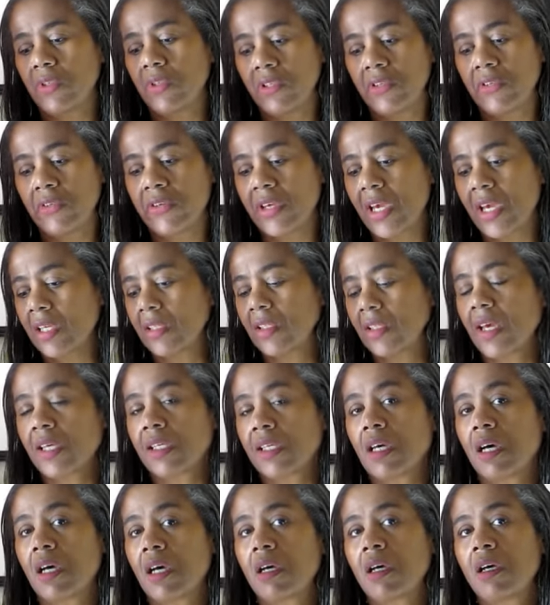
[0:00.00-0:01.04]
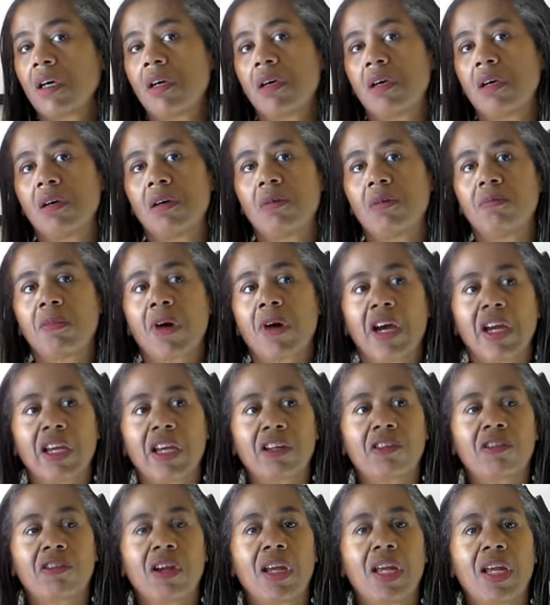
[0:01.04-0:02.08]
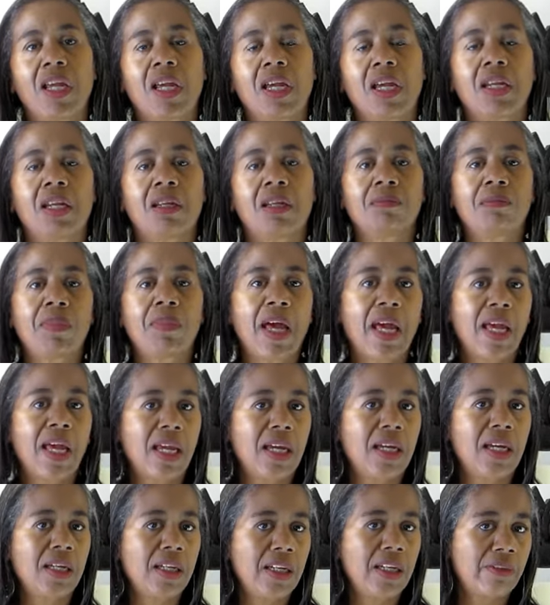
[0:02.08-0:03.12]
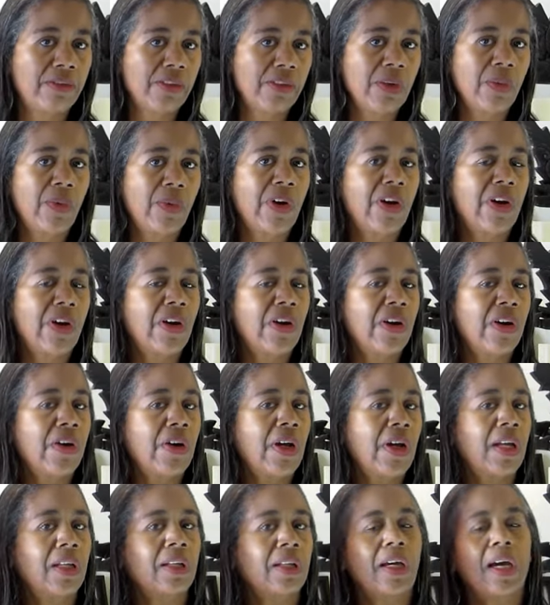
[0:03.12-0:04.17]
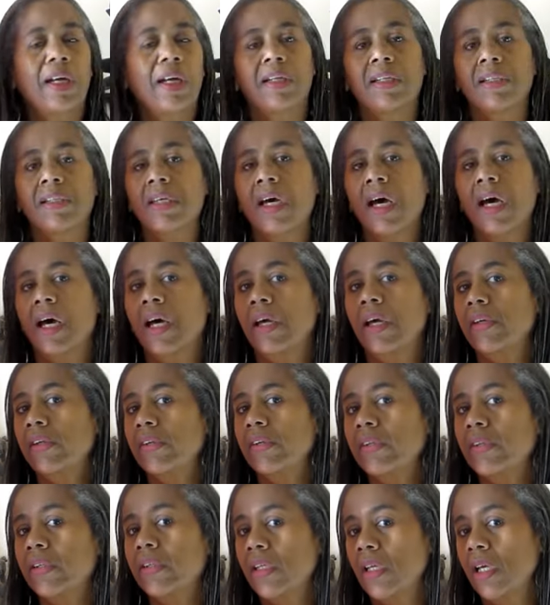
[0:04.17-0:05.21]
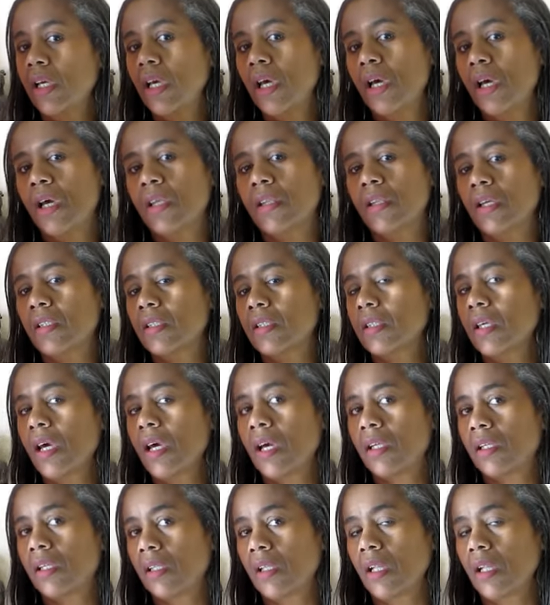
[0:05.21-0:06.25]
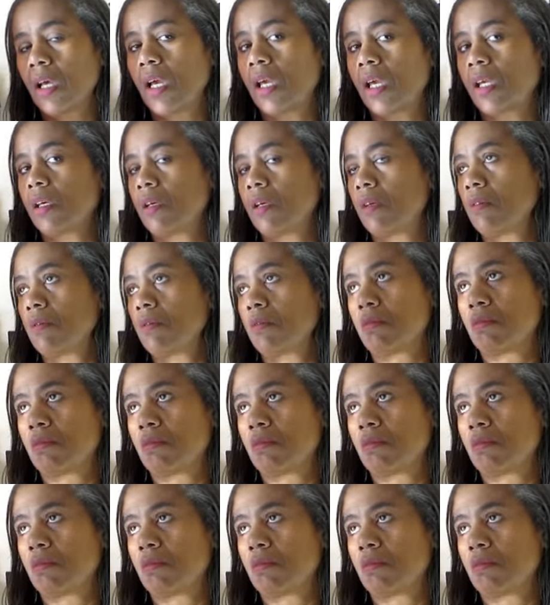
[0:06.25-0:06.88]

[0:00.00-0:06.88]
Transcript: you get like a migraine and pain everywhere and kind of tired that's kind of like